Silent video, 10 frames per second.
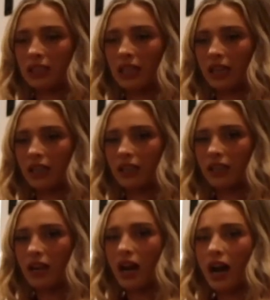going on.
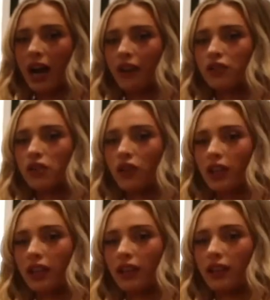So fitted is
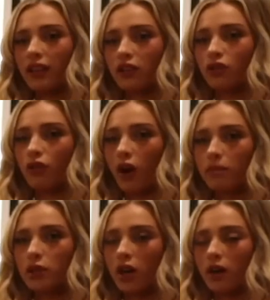just like the
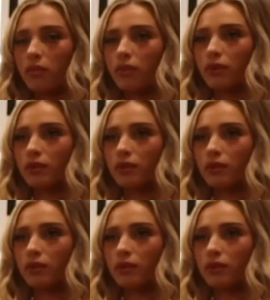crop top,